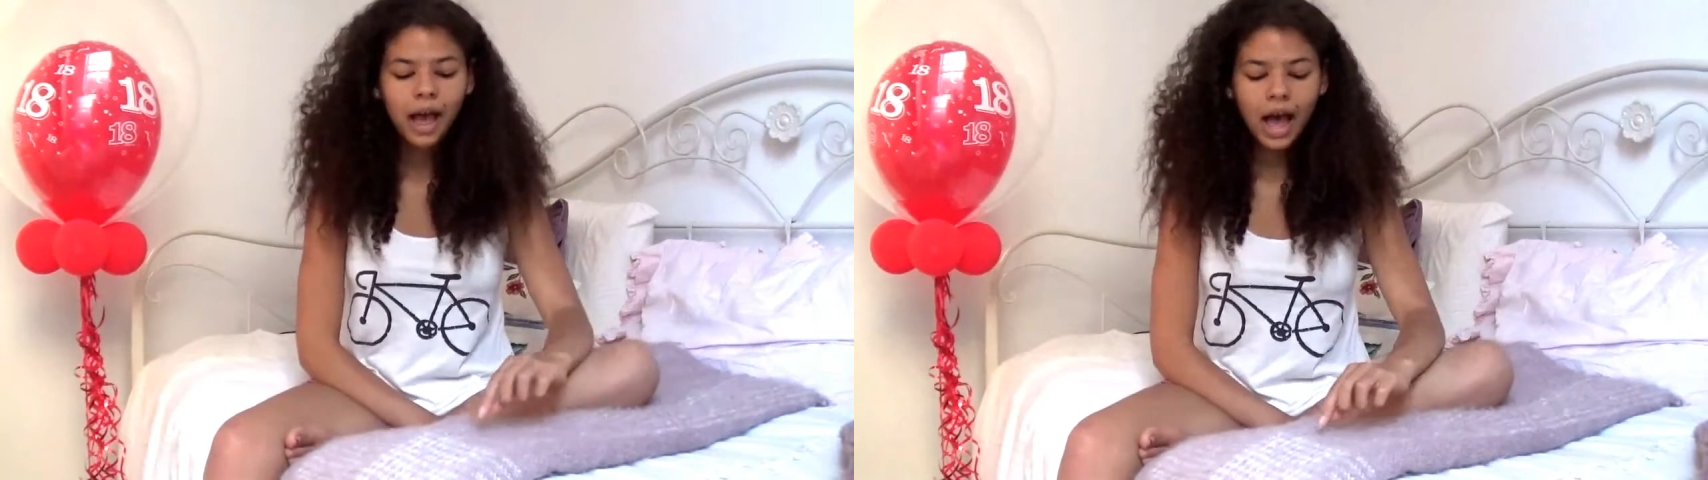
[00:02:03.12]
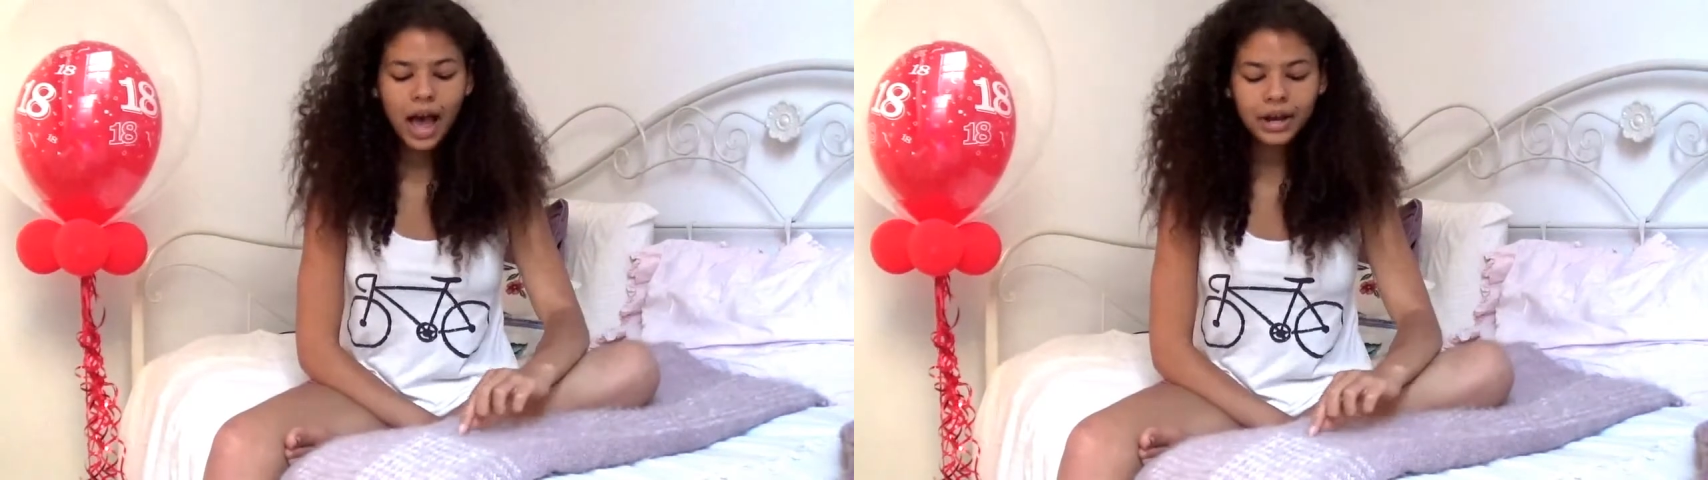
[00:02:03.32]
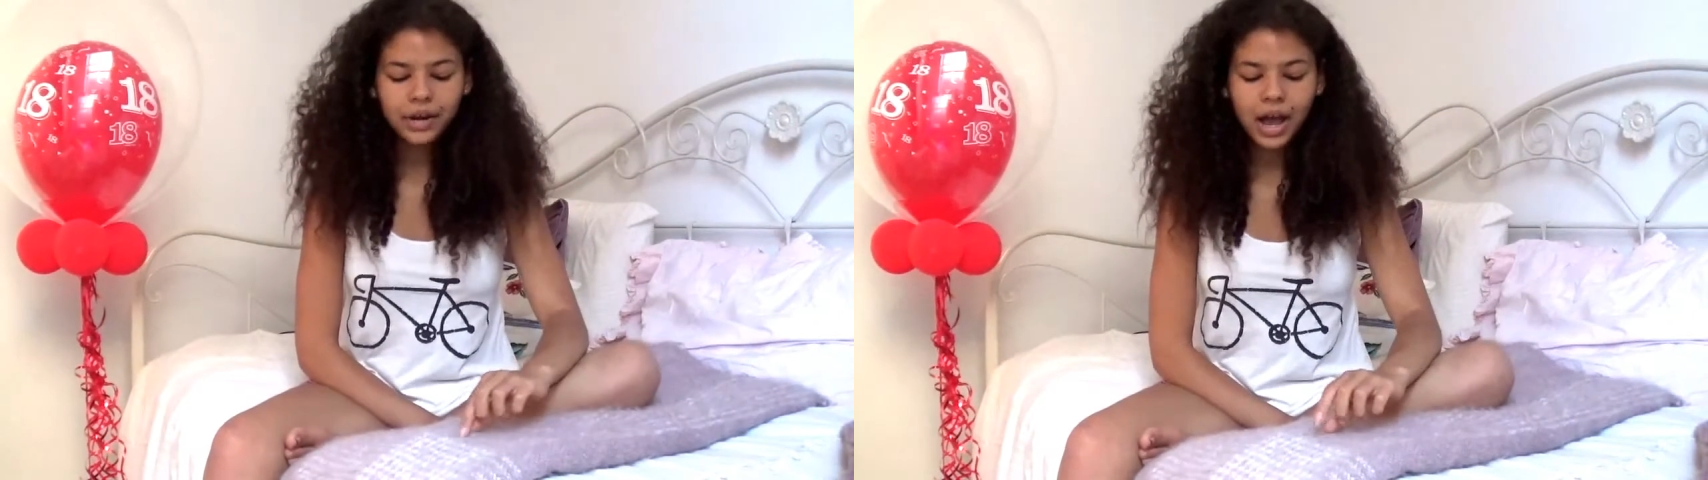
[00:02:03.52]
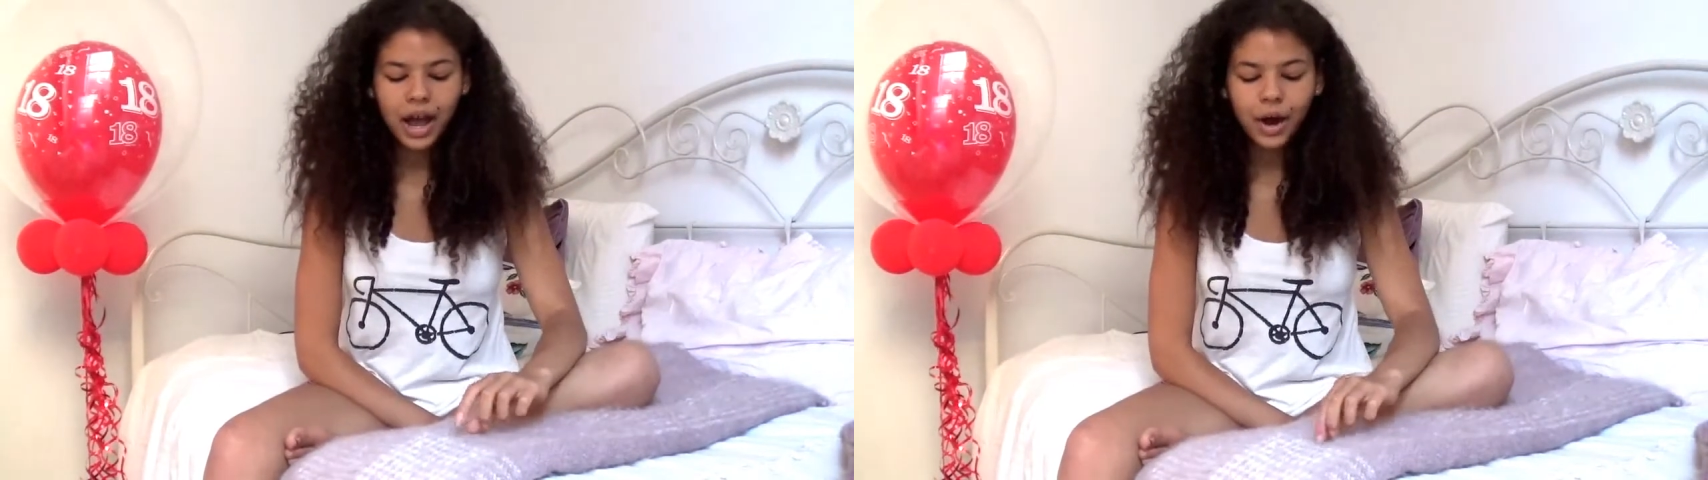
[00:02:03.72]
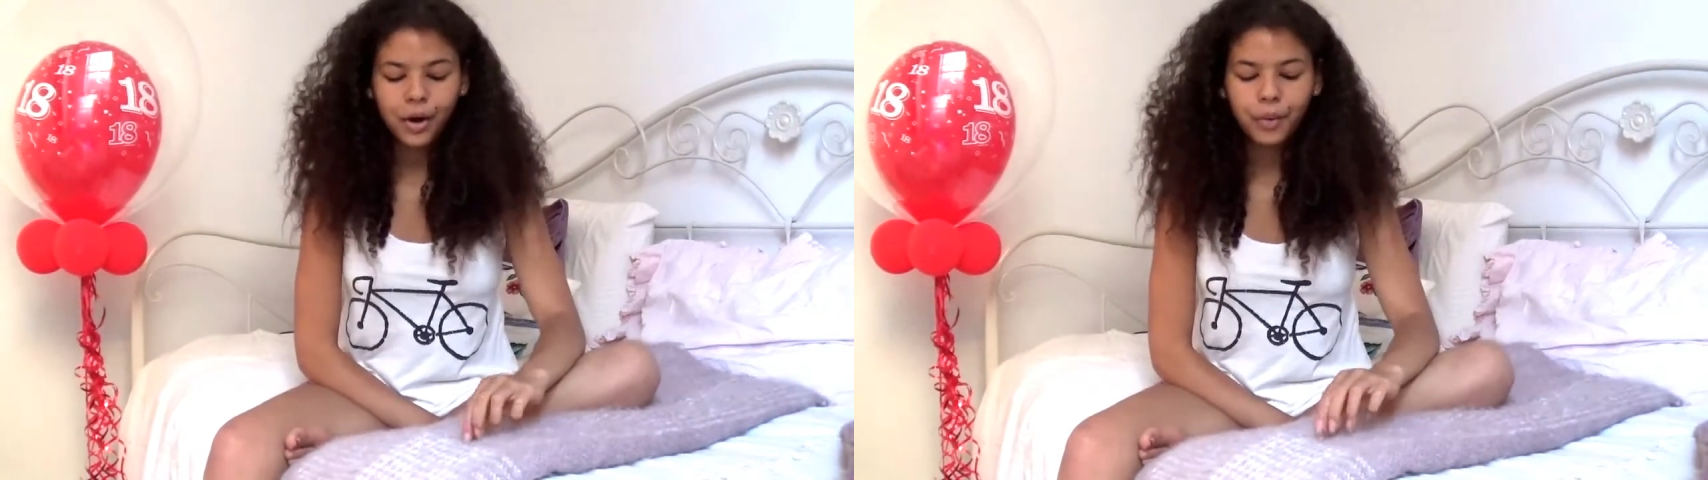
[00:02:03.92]
and
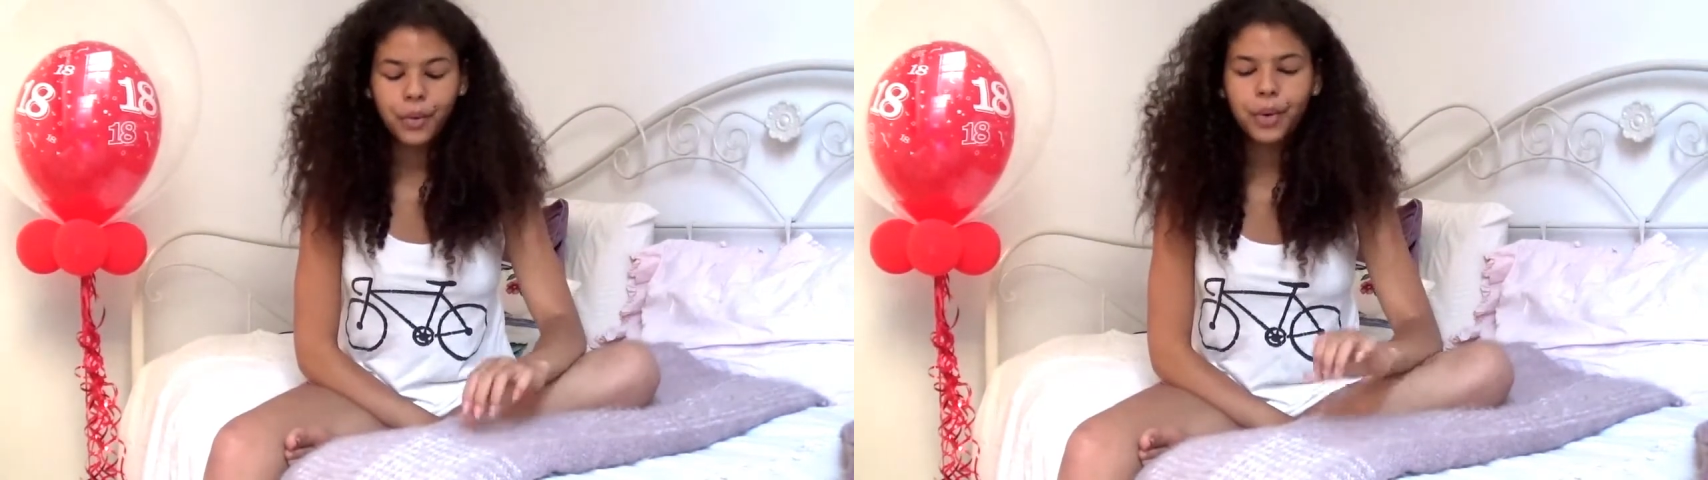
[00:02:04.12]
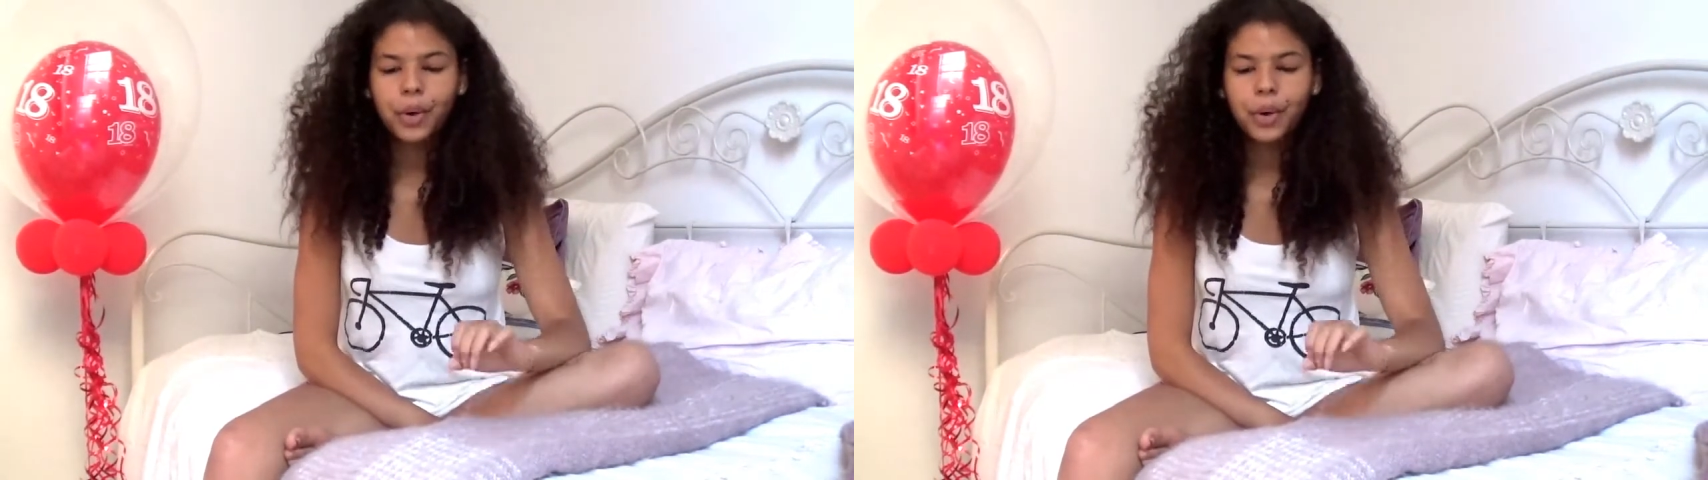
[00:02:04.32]
how